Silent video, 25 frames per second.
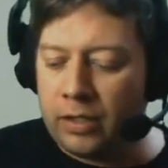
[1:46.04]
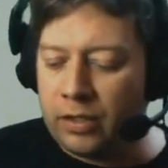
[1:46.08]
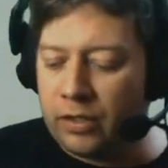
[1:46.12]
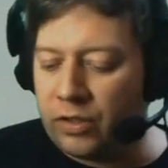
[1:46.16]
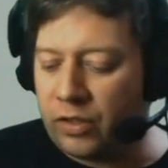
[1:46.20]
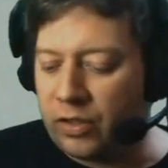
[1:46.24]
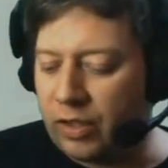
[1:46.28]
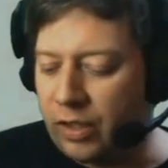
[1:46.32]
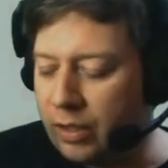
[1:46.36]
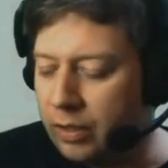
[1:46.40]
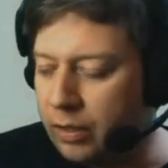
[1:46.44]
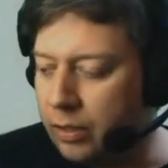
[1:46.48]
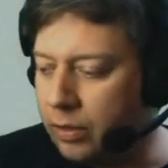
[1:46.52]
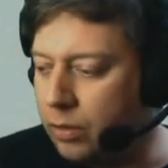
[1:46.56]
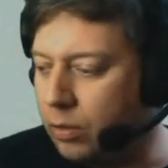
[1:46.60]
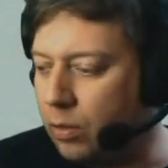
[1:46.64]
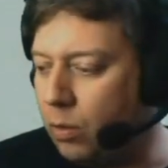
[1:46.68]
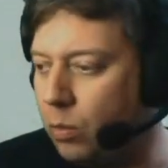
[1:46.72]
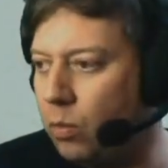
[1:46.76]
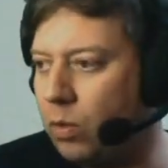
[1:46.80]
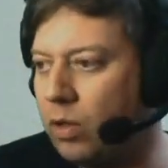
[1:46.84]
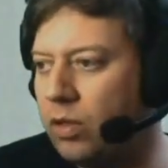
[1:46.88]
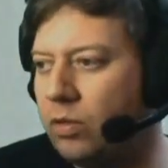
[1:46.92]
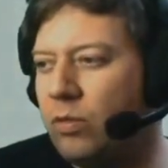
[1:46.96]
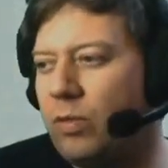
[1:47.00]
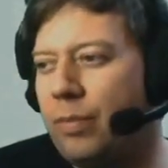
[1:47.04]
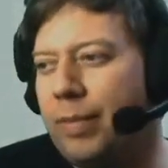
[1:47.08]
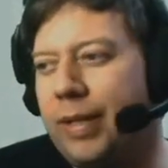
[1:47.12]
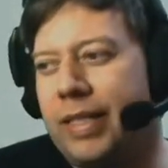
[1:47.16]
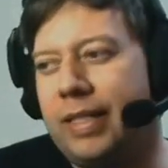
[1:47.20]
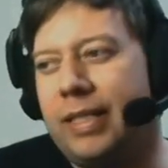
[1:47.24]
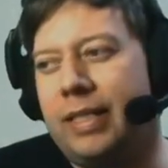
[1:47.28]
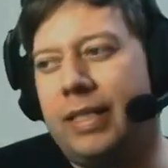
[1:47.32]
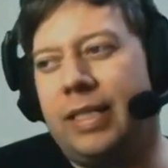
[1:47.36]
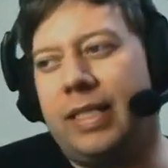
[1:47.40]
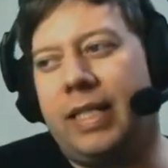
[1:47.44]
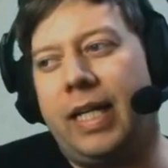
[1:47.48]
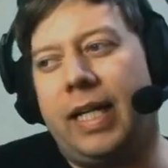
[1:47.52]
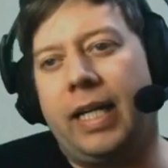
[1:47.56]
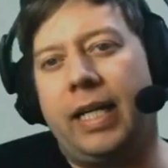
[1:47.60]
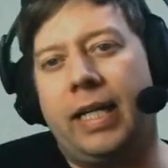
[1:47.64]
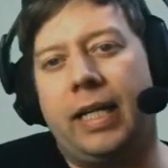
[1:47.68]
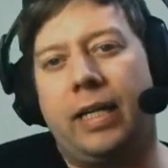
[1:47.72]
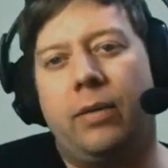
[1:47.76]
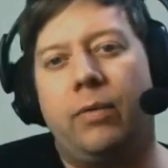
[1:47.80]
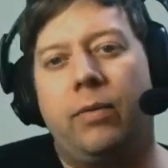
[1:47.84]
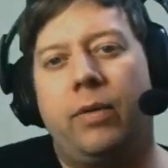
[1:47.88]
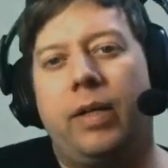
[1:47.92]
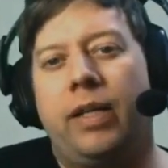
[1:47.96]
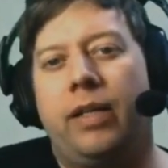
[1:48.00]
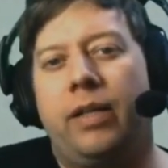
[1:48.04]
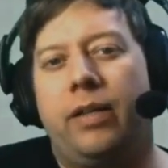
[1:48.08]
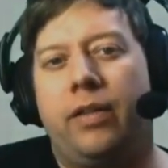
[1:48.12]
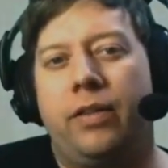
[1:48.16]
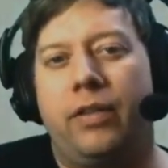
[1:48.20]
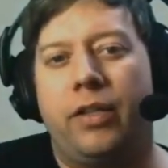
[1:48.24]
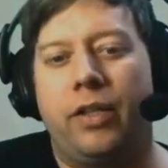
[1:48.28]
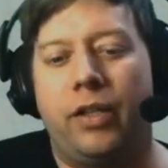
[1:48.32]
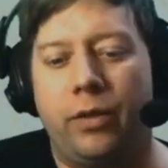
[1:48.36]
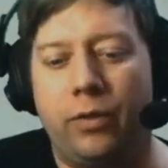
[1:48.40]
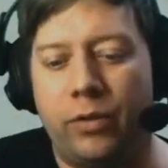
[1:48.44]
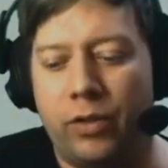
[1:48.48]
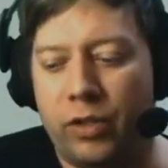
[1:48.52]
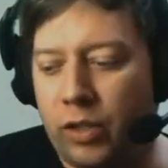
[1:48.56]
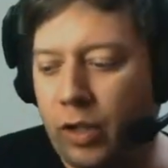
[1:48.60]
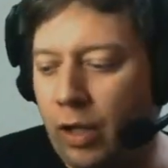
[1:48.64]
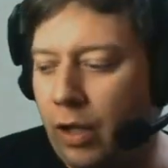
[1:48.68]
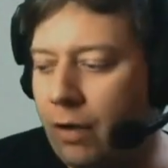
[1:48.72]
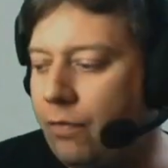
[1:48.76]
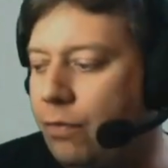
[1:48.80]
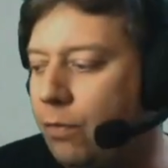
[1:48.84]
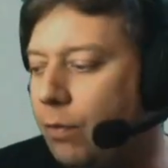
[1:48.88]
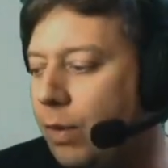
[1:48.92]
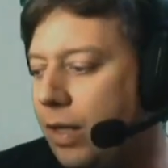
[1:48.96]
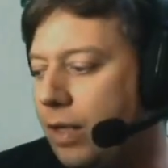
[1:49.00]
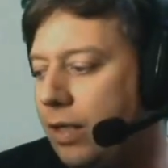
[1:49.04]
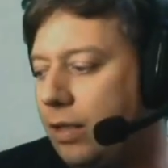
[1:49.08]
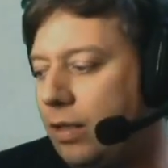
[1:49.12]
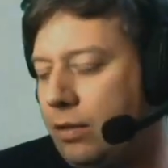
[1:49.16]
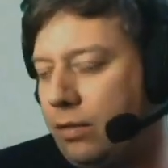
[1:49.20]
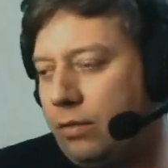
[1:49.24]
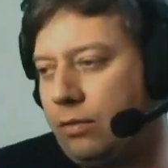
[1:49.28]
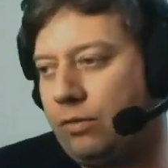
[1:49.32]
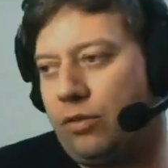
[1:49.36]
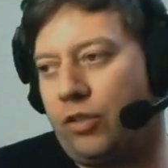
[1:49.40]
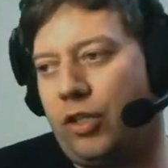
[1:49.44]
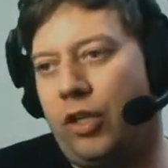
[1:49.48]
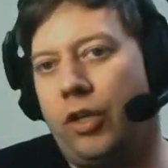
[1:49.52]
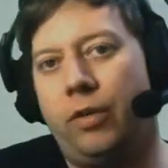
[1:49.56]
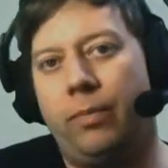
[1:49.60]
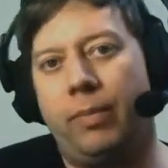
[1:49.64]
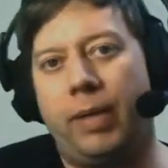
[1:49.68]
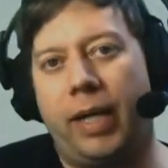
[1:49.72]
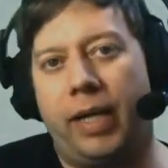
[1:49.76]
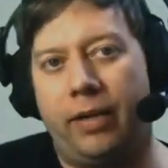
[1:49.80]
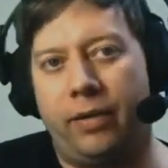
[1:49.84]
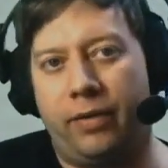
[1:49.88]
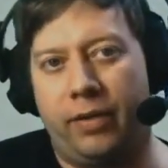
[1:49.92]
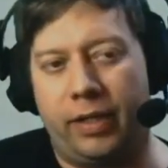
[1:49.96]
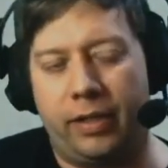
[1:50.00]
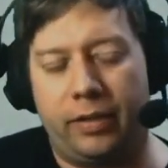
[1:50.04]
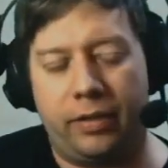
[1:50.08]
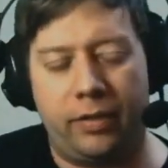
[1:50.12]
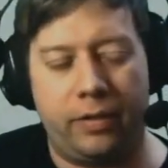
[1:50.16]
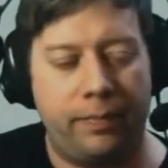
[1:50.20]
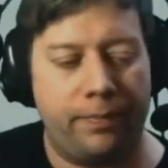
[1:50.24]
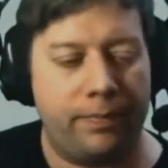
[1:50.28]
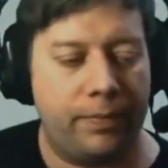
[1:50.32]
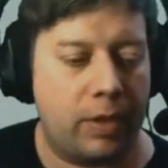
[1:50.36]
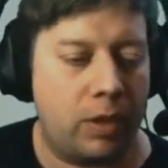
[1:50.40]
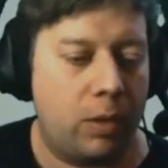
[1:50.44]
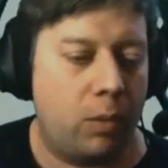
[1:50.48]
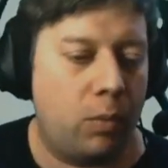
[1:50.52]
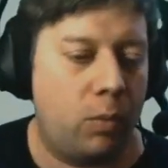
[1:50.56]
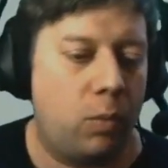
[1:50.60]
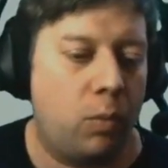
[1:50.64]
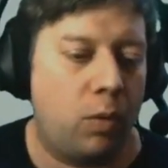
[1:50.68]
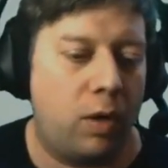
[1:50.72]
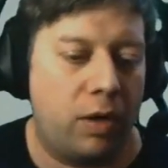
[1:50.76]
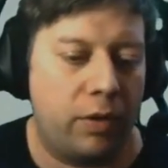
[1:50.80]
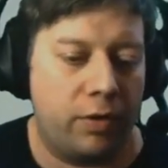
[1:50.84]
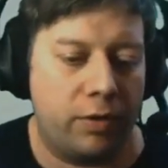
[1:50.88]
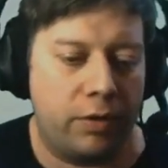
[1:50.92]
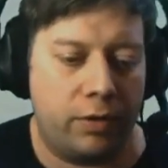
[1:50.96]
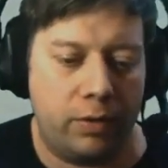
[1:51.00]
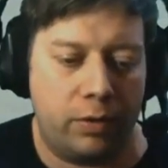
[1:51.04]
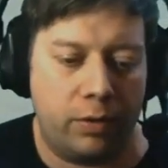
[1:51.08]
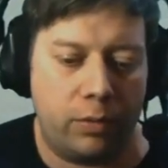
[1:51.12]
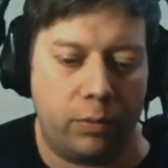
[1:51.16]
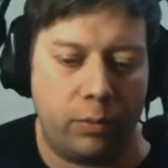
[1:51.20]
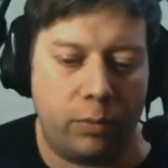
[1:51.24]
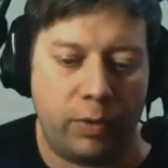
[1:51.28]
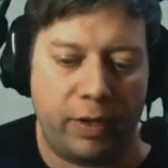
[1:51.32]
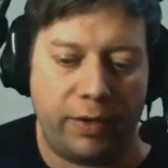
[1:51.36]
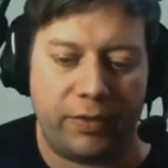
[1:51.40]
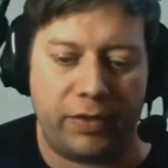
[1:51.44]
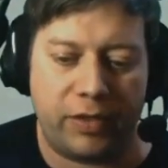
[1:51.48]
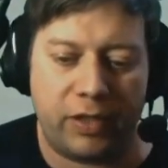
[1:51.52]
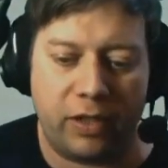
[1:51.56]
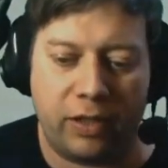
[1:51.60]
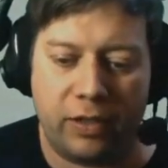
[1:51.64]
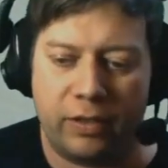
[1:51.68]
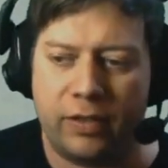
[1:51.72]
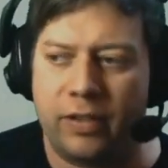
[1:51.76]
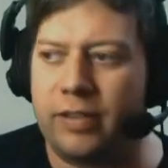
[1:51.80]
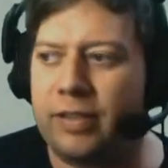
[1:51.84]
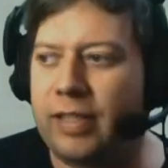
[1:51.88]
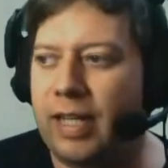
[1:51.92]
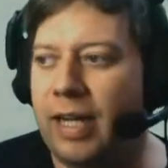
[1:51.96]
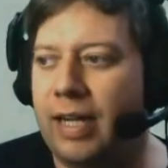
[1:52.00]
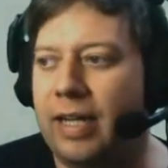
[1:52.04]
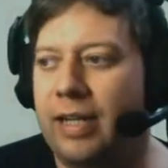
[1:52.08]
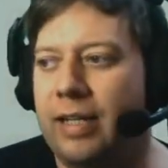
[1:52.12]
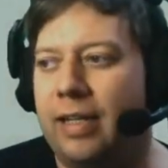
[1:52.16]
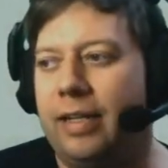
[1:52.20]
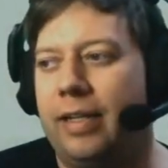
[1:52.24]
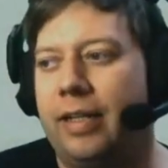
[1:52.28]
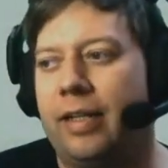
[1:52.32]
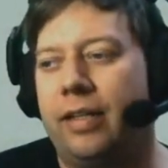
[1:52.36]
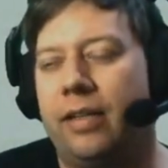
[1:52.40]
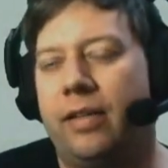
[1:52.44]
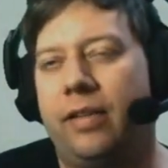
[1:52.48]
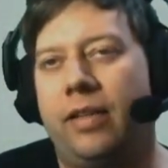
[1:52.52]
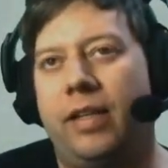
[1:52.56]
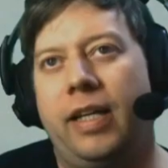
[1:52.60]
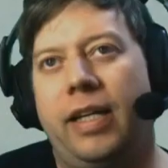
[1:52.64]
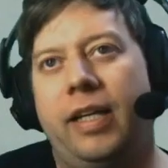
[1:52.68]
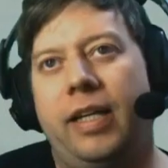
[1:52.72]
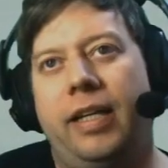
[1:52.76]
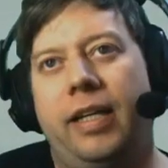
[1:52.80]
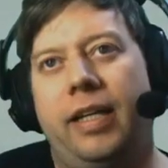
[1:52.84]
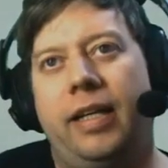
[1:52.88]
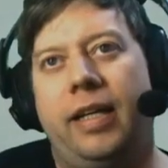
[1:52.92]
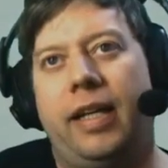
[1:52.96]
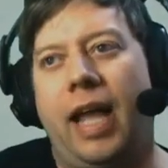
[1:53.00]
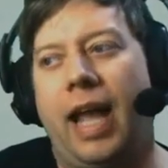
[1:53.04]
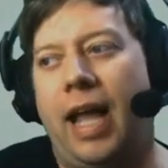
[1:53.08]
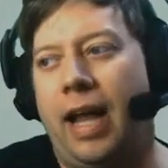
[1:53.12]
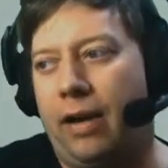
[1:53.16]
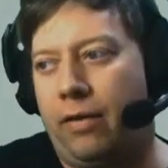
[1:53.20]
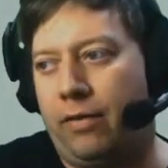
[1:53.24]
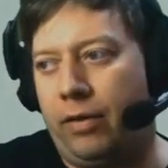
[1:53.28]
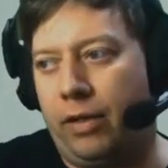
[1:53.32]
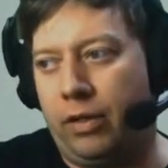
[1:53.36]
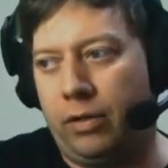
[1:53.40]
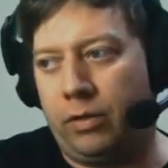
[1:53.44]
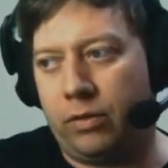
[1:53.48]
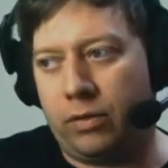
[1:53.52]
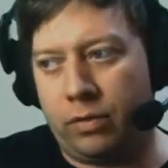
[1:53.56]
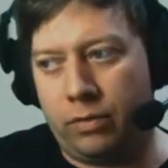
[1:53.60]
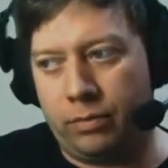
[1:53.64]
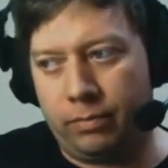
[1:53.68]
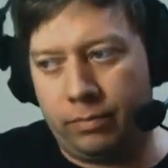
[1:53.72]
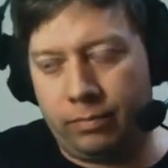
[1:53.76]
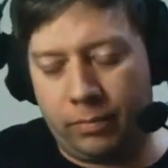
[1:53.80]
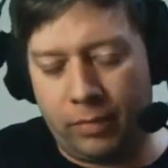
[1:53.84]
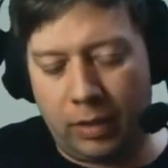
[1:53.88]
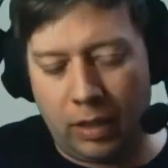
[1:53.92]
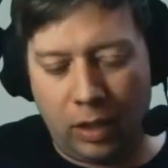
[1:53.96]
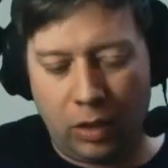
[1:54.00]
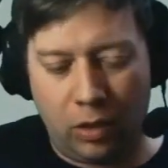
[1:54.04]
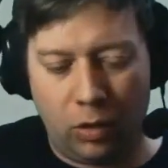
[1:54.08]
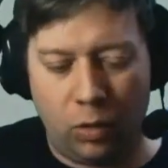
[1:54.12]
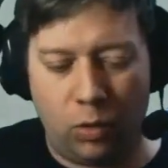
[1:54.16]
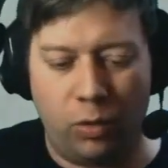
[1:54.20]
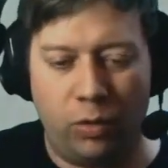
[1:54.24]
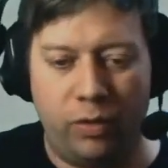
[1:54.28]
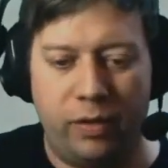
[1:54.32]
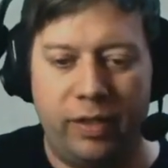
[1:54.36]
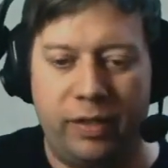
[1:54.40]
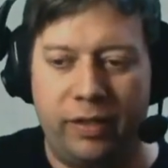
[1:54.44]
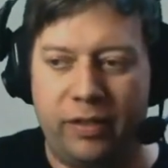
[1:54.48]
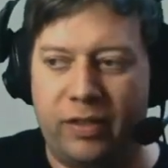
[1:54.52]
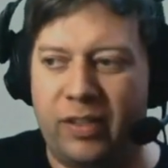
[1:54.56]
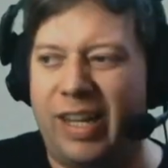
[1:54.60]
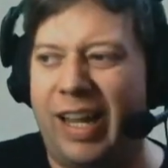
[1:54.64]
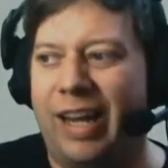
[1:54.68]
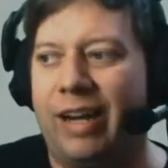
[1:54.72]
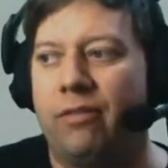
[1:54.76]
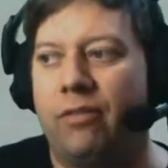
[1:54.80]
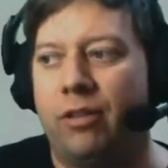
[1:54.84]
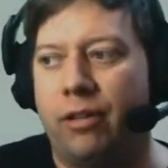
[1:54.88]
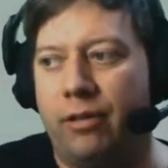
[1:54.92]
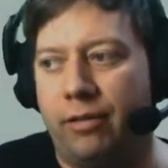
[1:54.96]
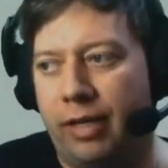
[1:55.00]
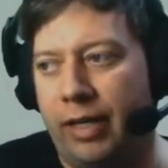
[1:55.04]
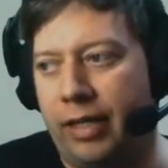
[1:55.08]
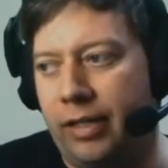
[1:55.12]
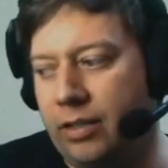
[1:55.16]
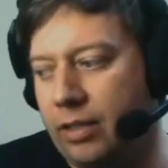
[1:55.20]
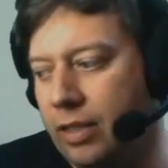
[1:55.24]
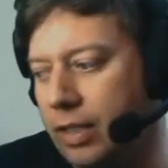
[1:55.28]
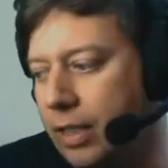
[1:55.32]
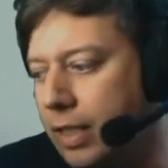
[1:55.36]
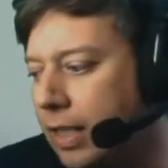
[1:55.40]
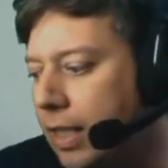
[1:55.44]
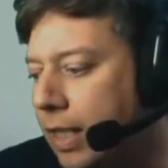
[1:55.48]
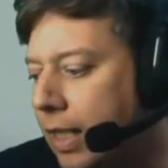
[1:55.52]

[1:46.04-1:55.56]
So what have we been dealing with new stuff? Well, two main things. One, we've started tackling the aerials, or the scanner arrays.